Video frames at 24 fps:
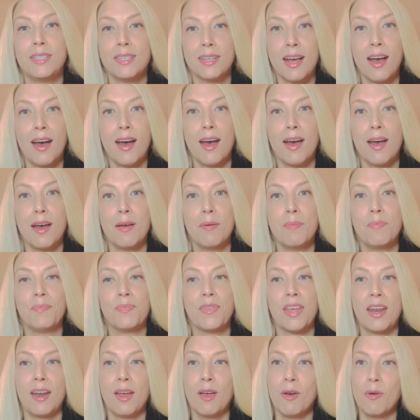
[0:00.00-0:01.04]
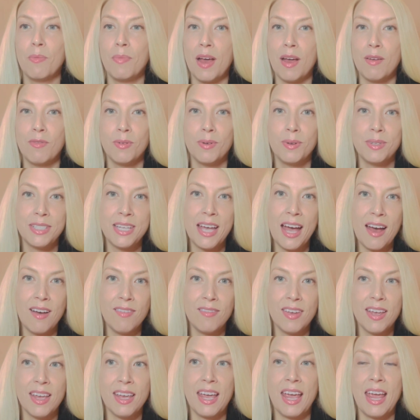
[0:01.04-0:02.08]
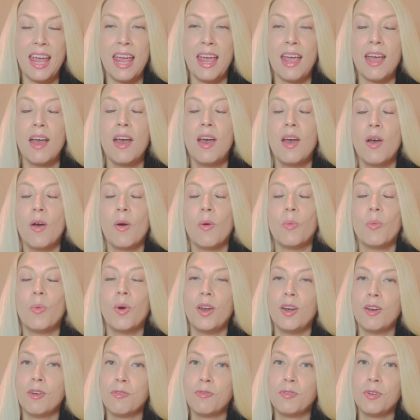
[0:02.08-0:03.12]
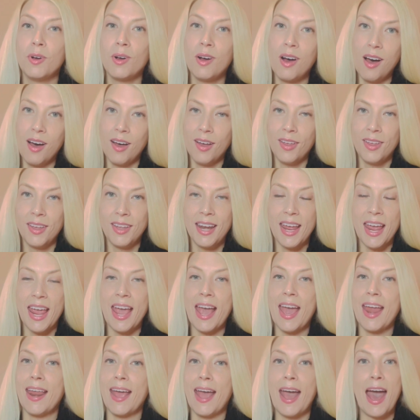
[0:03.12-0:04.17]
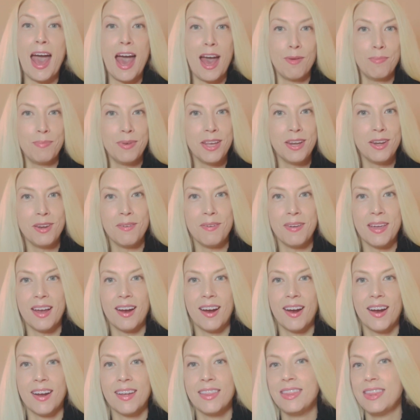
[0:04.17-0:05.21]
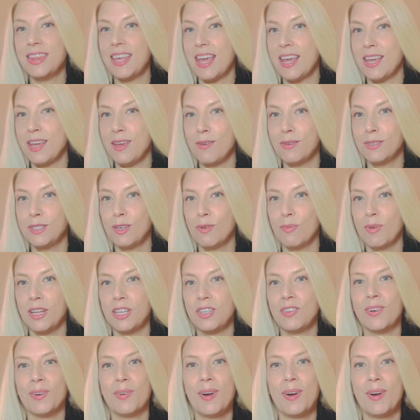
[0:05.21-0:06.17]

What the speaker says: to come. And I hope everyone's having a wonderful holiday and a happy new year. Thank you so much for